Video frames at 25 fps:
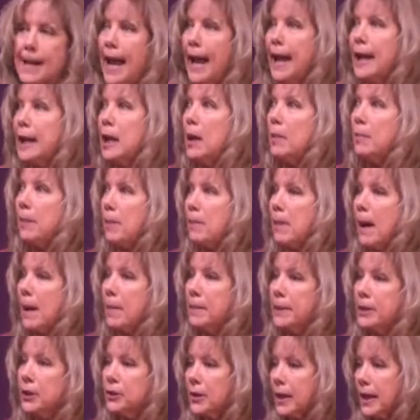hanging up on my
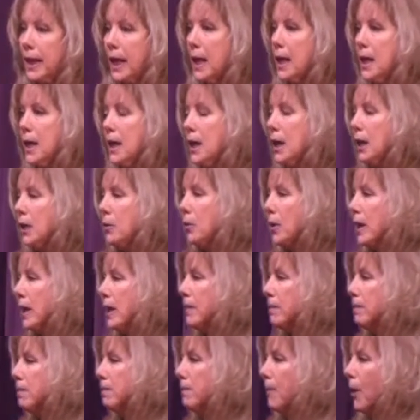building, we
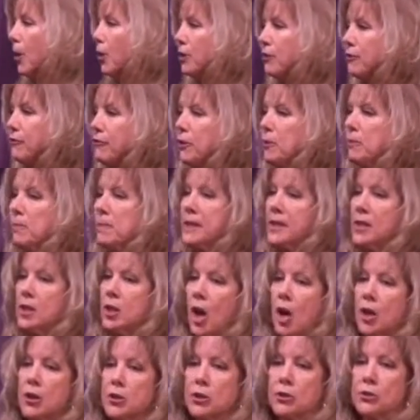barter for
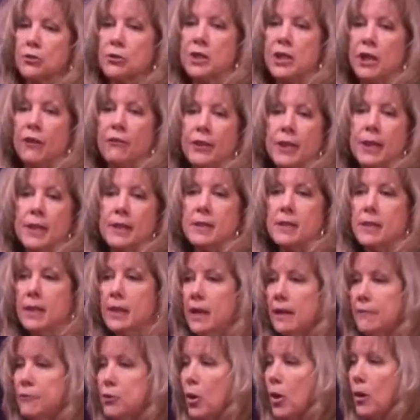massage certificates to
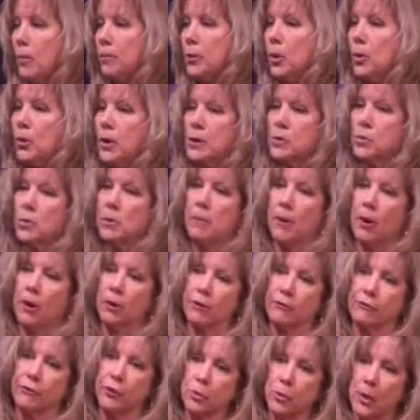give to our employees, we
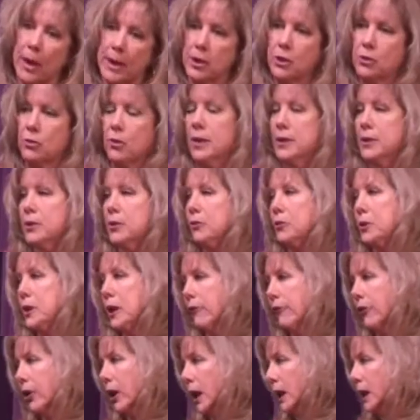barter for restaurant
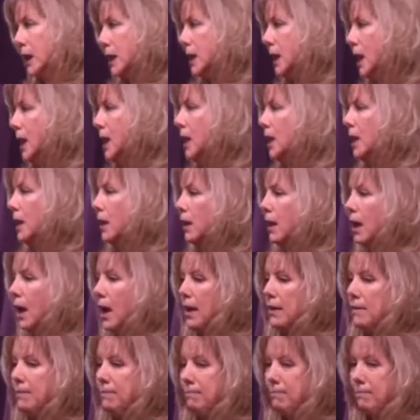certificates.
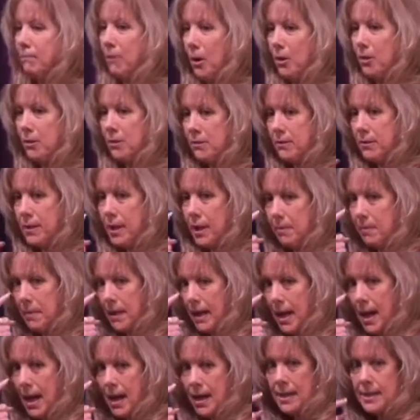I bartered to get
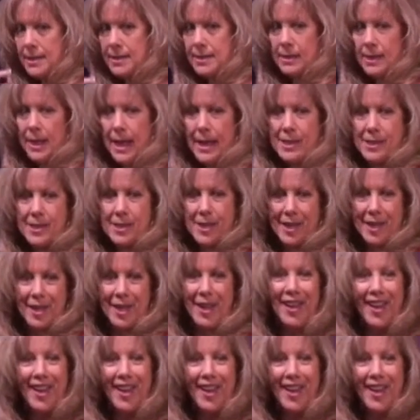my eyes LASIK,